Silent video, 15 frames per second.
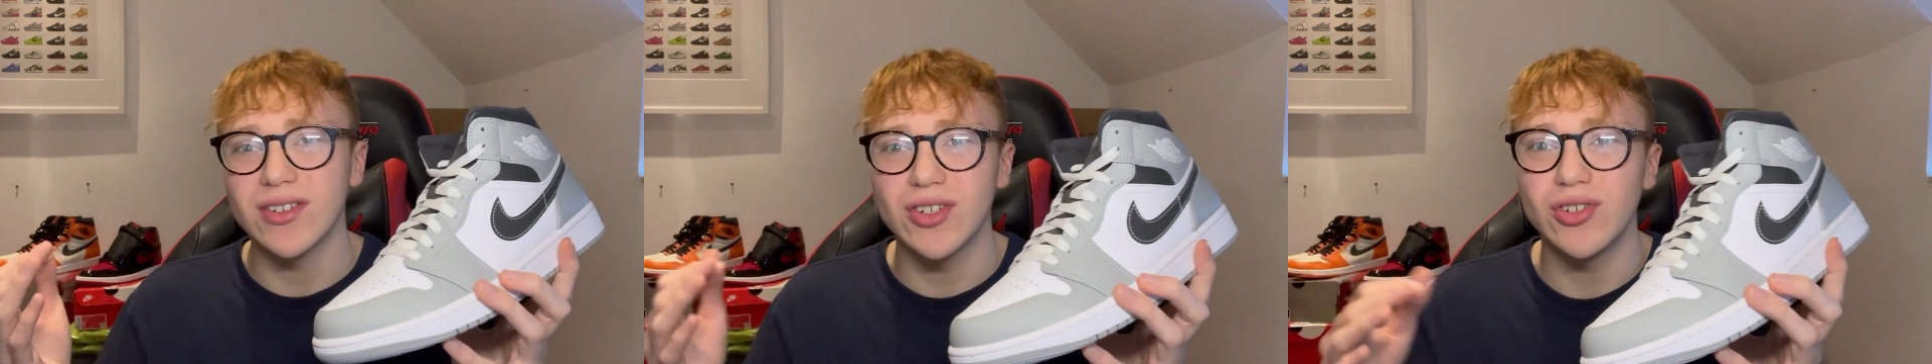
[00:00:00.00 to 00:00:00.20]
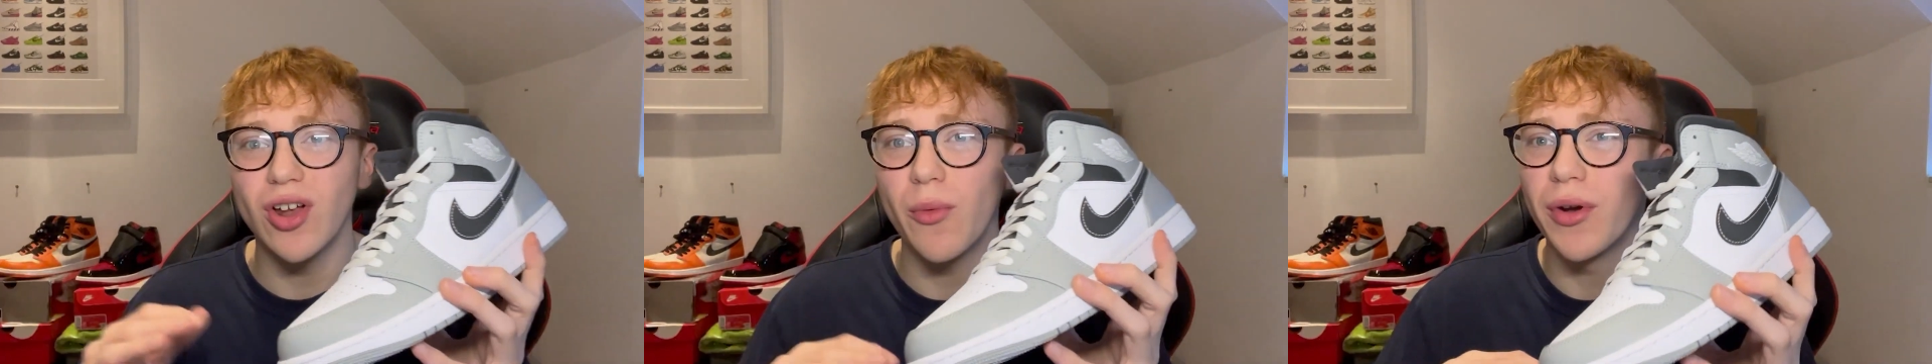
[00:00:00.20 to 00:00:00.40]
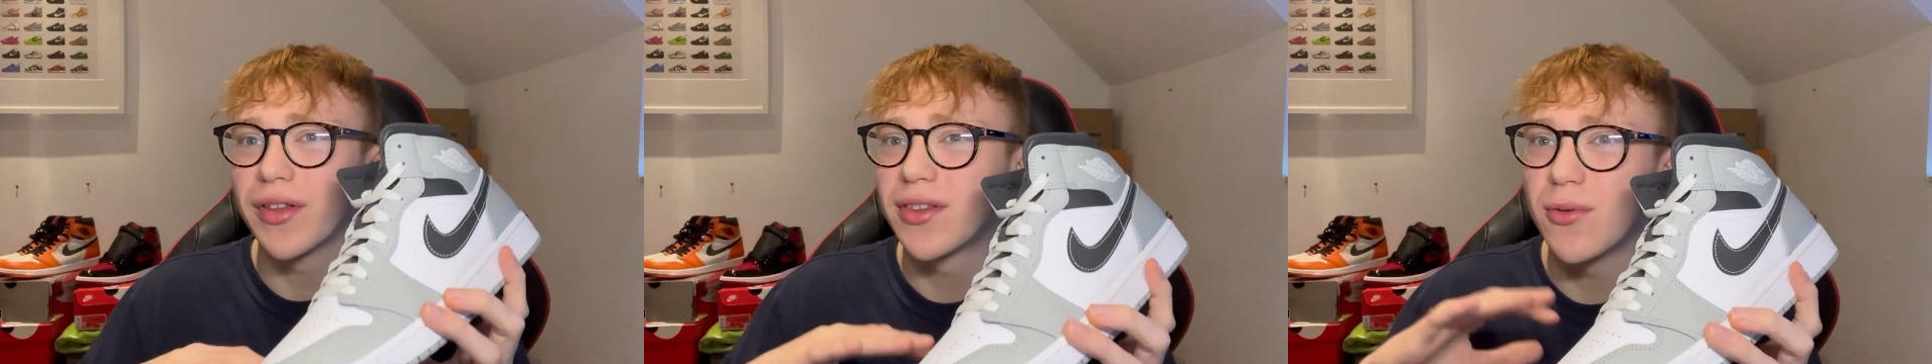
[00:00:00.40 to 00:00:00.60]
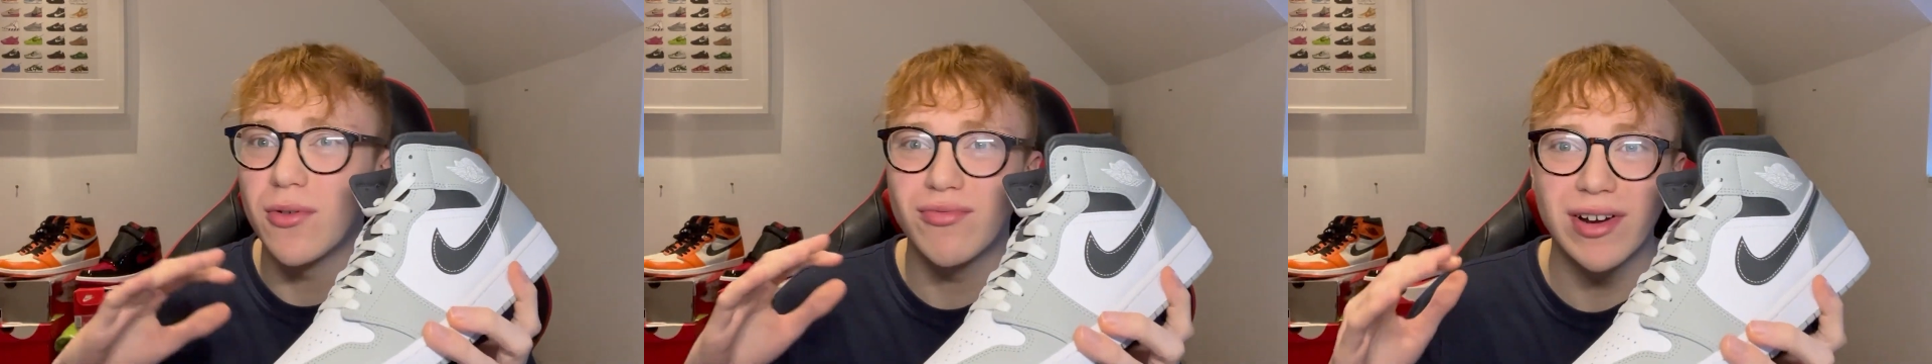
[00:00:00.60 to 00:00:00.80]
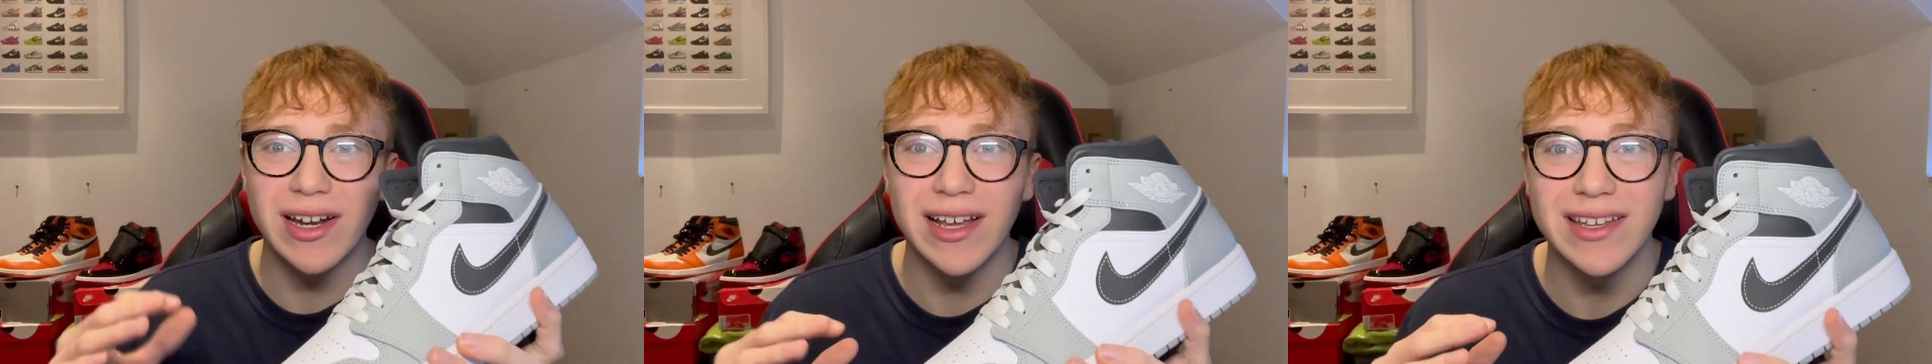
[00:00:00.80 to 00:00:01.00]
so you don't want to do
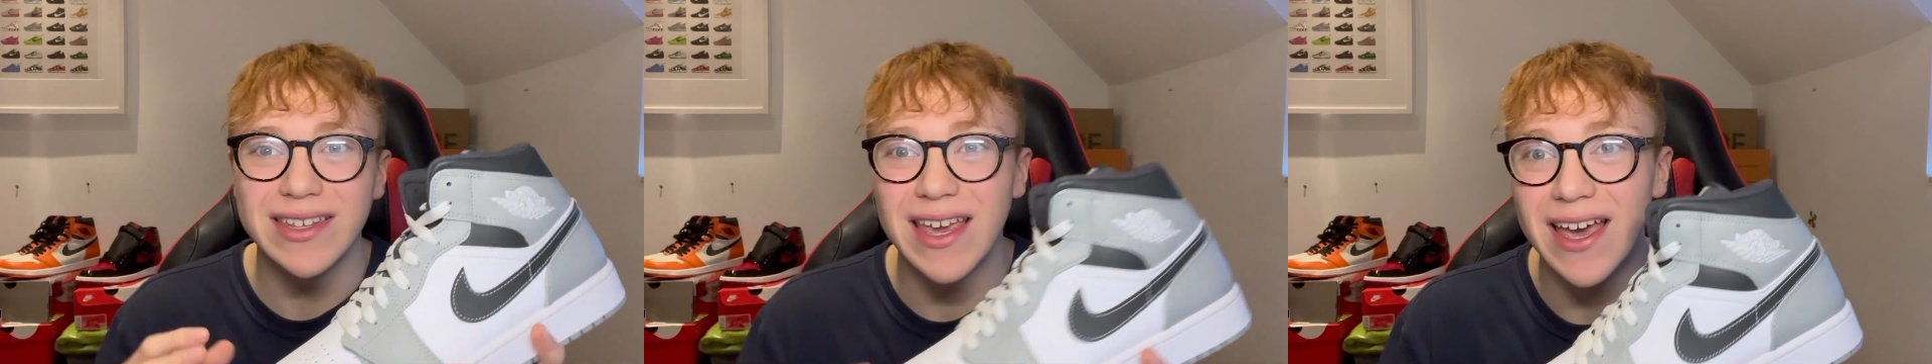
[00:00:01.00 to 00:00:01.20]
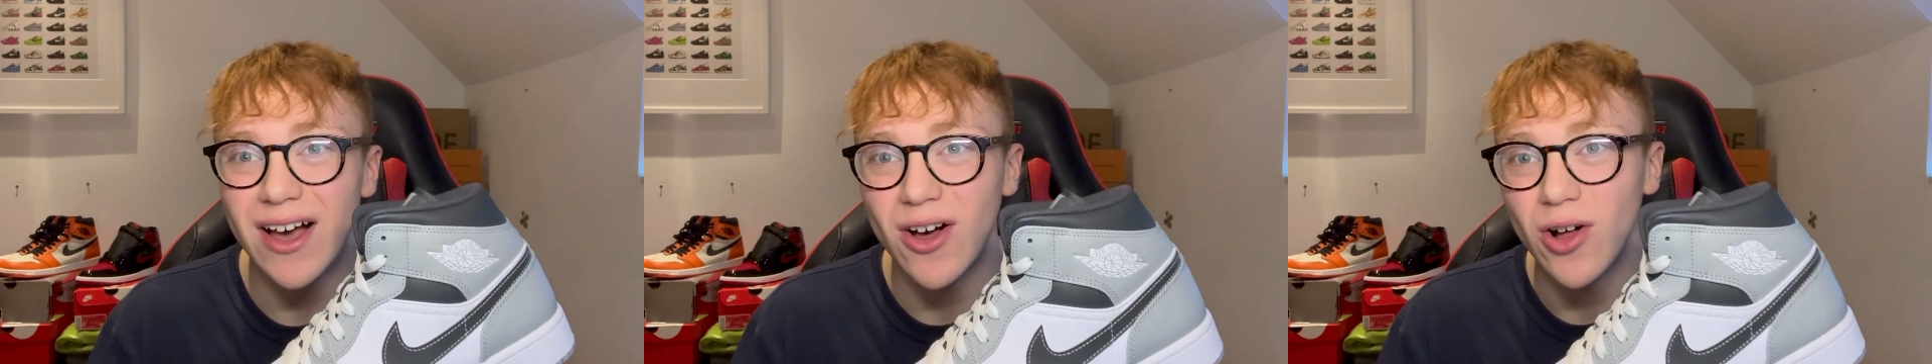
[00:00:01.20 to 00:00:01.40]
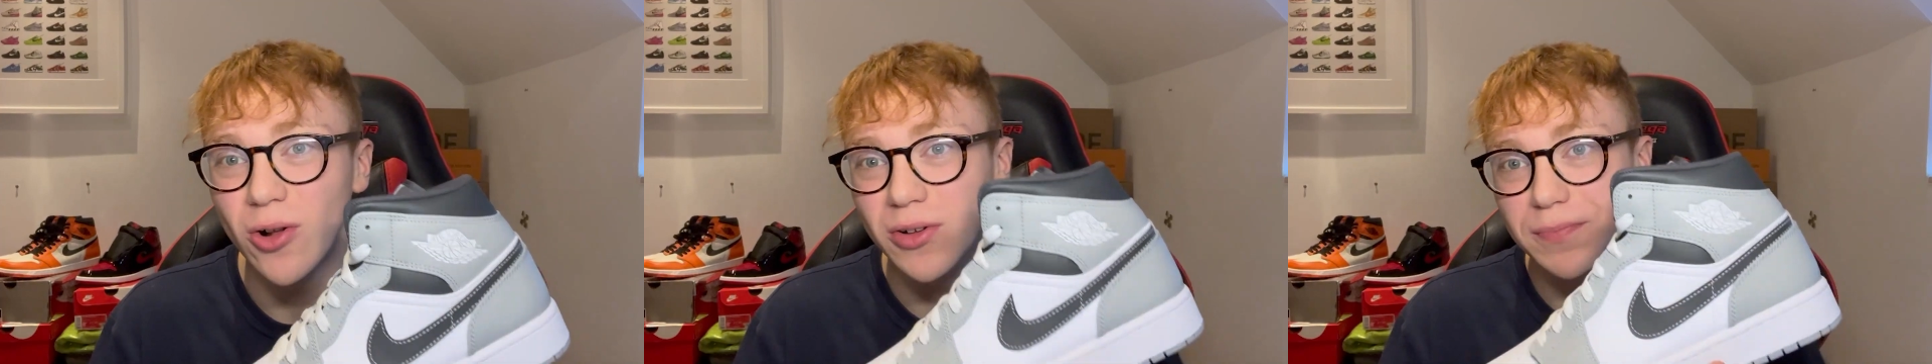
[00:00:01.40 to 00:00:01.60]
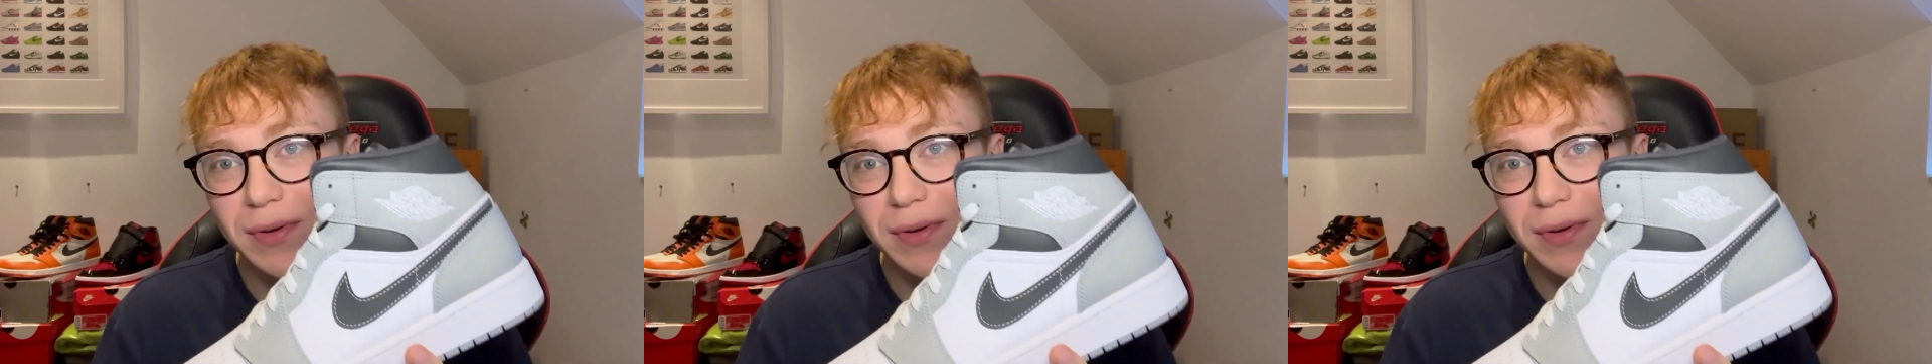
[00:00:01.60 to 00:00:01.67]
really a year hold,